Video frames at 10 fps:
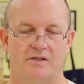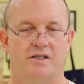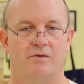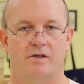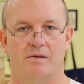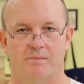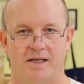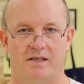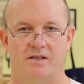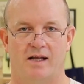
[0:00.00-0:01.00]
see what your
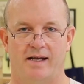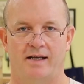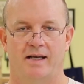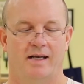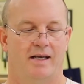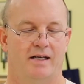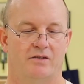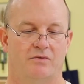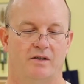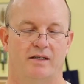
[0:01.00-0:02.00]
bees like, and it's
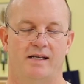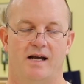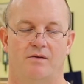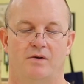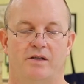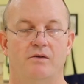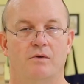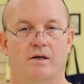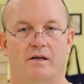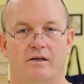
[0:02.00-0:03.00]
really not what you
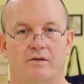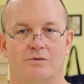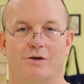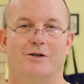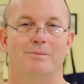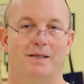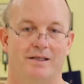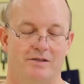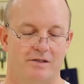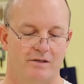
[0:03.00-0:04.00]
want to do, it's what your
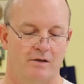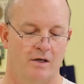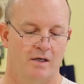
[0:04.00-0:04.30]
bees do.